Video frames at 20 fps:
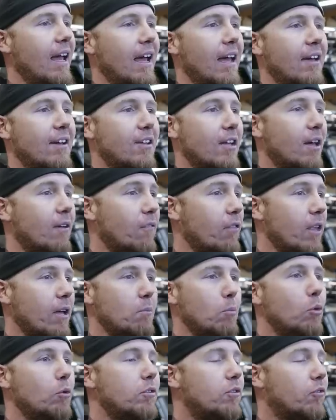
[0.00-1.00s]
and
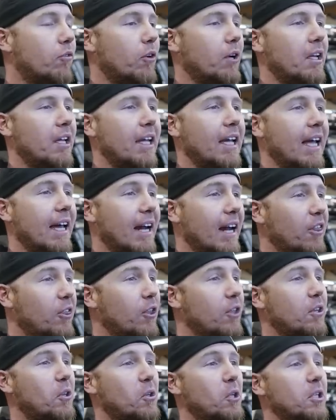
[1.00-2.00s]
everything moves freely, and I
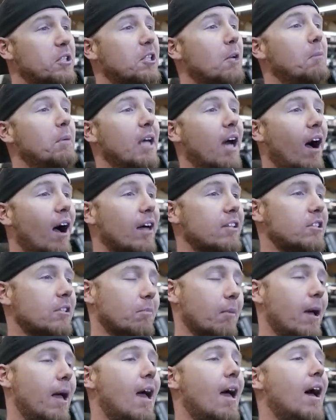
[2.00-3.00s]
think that these could be
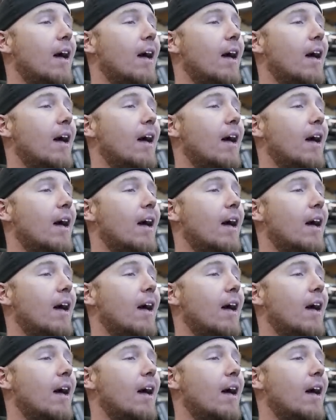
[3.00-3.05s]
awesome.